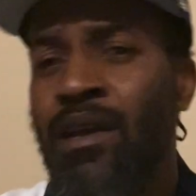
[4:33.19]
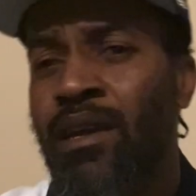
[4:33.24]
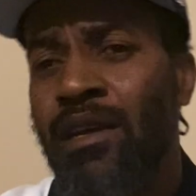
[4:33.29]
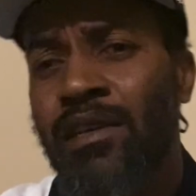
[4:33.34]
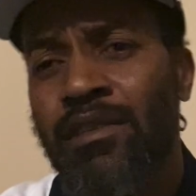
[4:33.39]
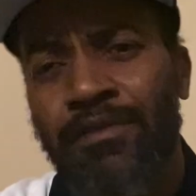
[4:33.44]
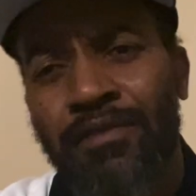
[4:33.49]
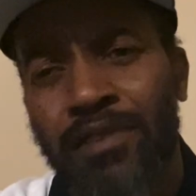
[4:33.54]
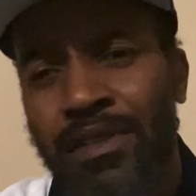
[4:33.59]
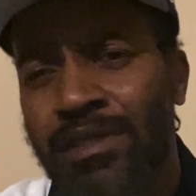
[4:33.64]

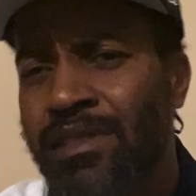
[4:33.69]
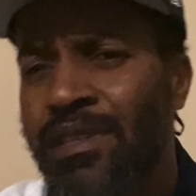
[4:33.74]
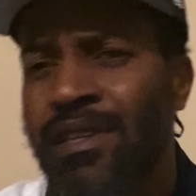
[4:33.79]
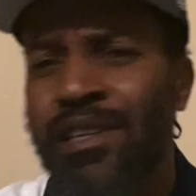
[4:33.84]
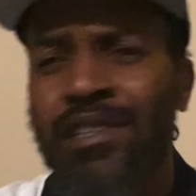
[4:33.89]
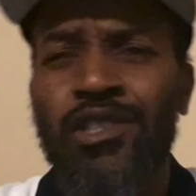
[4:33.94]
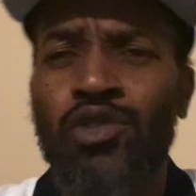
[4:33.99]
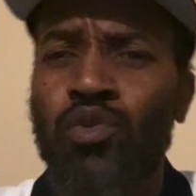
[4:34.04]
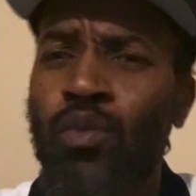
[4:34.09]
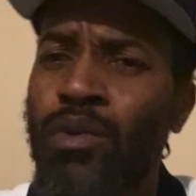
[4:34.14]
It's
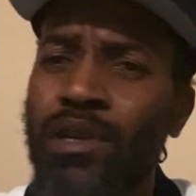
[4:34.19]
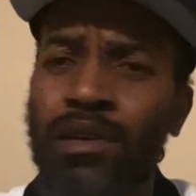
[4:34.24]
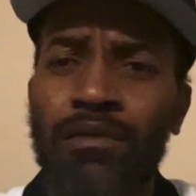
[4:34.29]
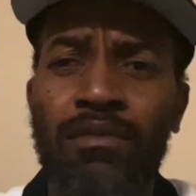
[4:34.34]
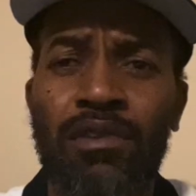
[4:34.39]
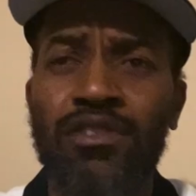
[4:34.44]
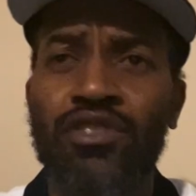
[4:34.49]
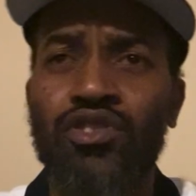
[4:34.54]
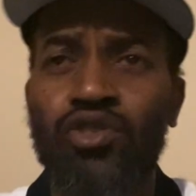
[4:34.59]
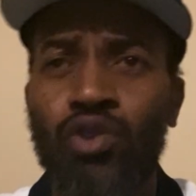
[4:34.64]
15, 20
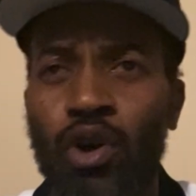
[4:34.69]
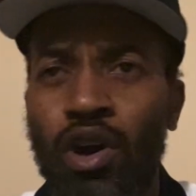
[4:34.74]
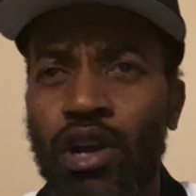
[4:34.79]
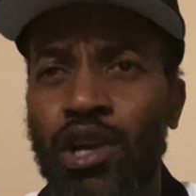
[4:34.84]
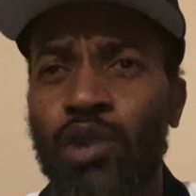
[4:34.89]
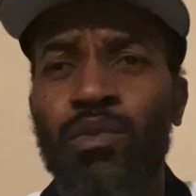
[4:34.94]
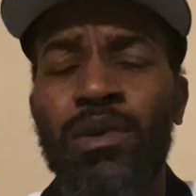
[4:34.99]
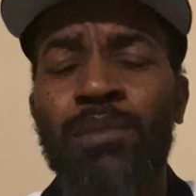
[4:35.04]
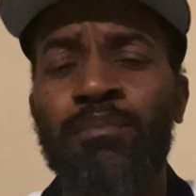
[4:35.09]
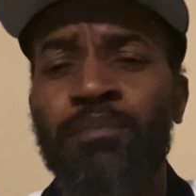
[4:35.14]
of us
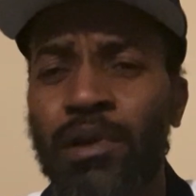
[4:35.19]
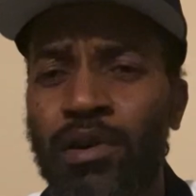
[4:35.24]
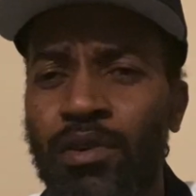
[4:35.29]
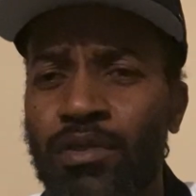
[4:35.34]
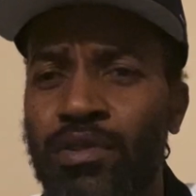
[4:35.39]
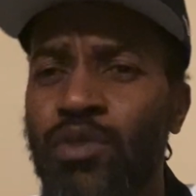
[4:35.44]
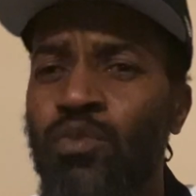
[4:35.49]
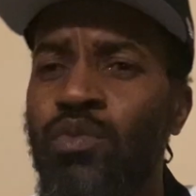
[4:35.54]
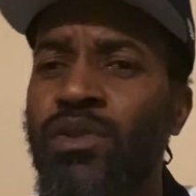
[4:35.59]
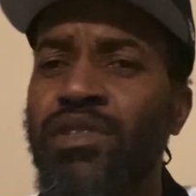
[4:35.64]
talking, we
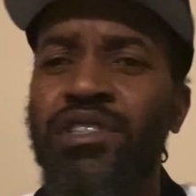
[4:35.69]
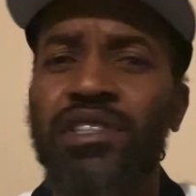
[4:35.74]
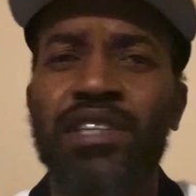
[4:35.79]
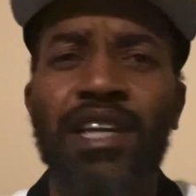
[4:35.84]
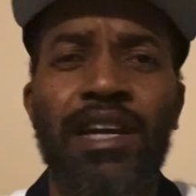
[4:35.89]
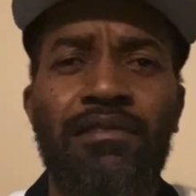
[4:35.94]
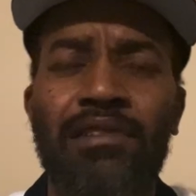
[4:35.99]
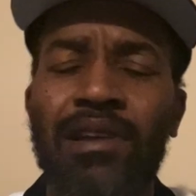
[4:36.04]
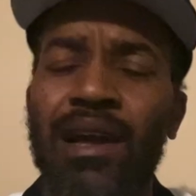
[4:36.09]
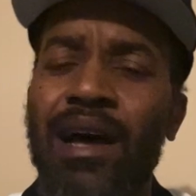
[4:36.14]
building, we
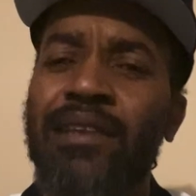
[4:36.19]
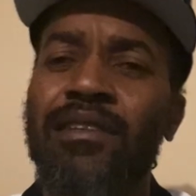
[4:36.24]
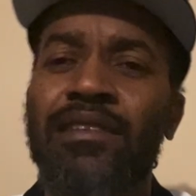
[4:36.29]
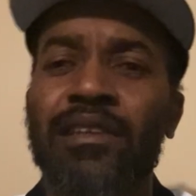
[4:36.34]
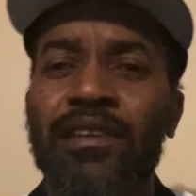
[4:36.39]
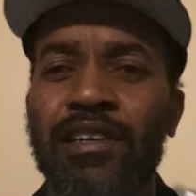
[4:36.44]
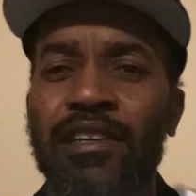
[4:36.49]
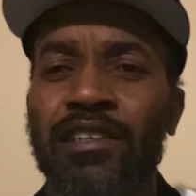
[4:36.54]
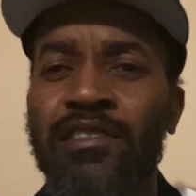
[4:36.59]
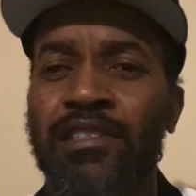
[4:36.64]
sharing
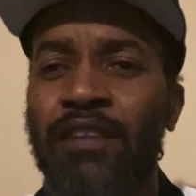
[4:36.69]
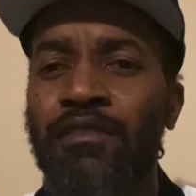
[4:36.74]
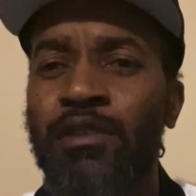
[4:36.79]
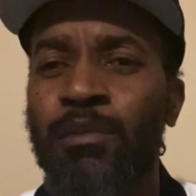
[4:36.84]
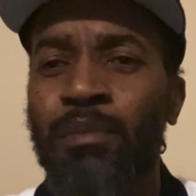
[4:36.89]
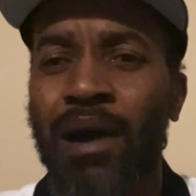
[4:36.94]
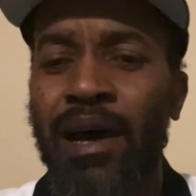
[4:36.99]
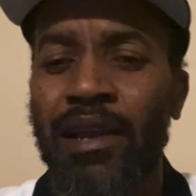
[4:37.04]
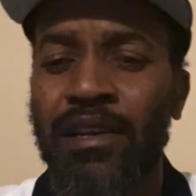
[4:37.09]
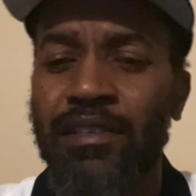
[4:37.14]
ideas.
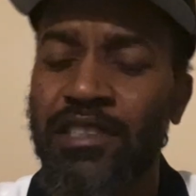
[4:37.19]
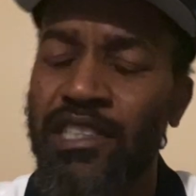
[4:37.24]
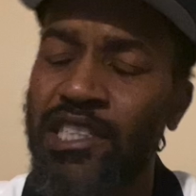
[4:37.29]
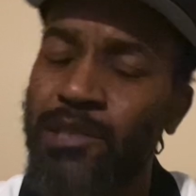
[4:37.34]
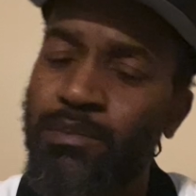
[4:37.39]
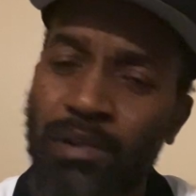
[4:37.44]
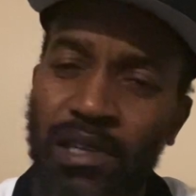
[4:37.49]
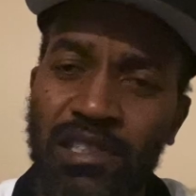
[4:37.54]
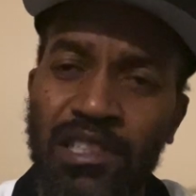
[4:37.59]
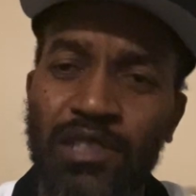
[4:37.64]
Everybody's
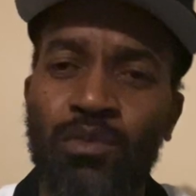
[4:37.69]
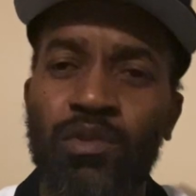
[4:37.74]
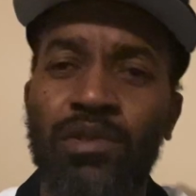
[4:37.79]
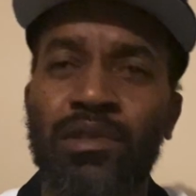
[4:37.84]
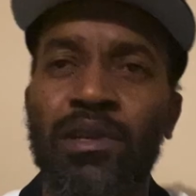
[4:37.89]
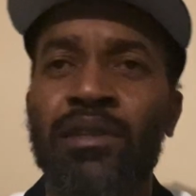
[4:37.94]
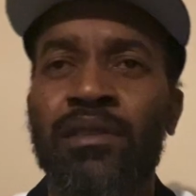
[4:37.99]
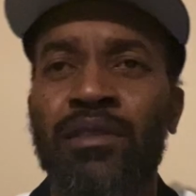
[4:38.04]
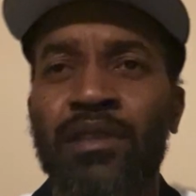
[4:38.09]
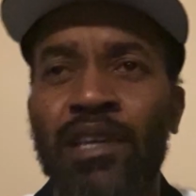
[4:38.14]
expressing what
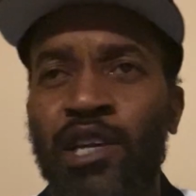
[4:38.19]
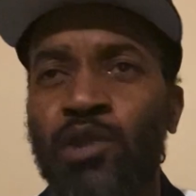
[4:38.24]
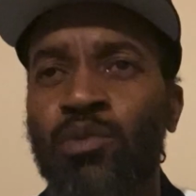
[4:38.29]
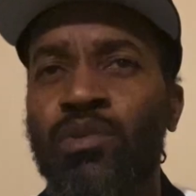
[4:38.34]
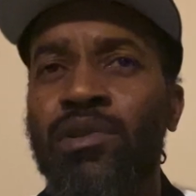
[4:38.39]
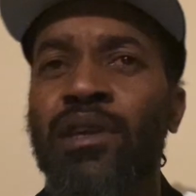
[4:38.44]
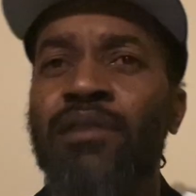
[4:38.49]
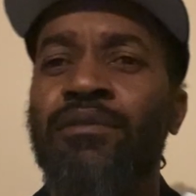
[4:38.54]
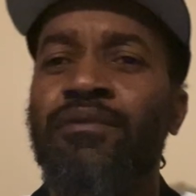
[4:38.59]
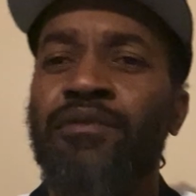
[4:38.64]
they think,
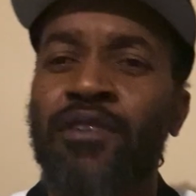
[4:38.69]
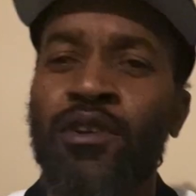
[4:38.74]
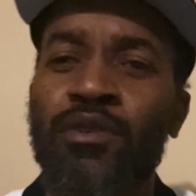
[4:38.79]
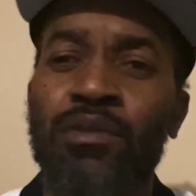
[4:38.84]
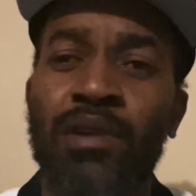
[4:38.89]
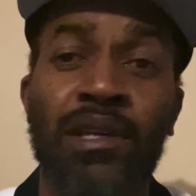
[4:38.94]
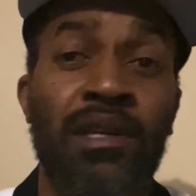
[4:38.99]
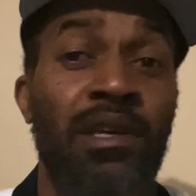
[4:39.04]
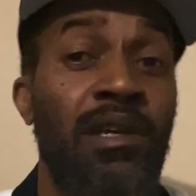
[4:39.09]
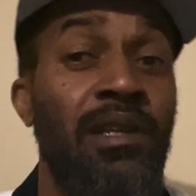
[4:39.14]
what they feel,
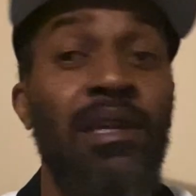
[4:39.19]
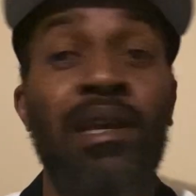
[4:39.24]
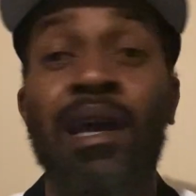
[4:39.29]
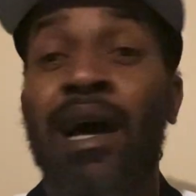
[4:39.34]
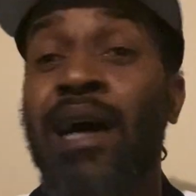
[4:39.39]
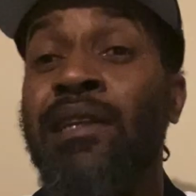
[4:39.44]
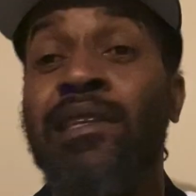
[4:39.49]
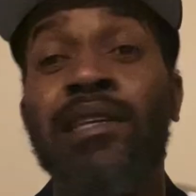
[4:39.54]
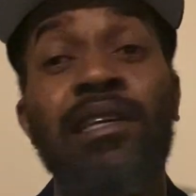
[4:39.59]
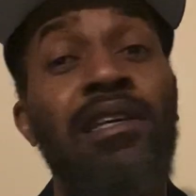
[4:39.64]
they're getting their
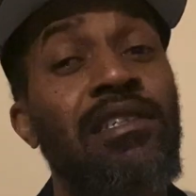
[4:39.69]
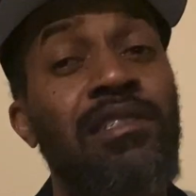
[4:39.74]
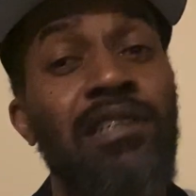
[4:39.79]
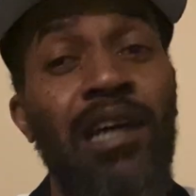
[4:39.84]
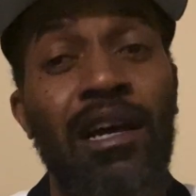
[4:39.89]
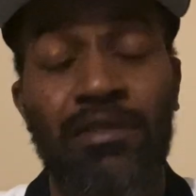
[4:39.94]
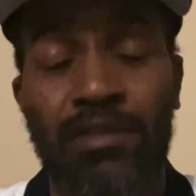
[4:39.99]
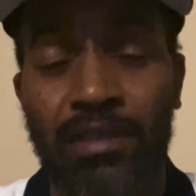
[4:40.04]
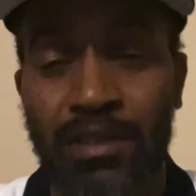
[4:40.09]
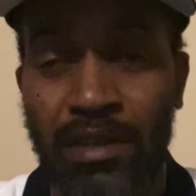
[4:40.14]
ideas
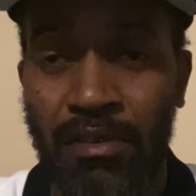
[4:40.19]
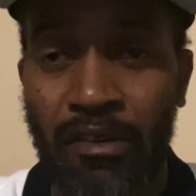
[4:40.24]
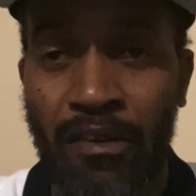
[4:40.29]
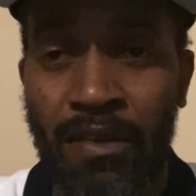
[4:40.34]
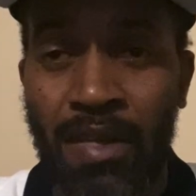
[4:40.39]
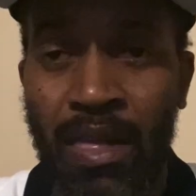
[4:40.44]
out there.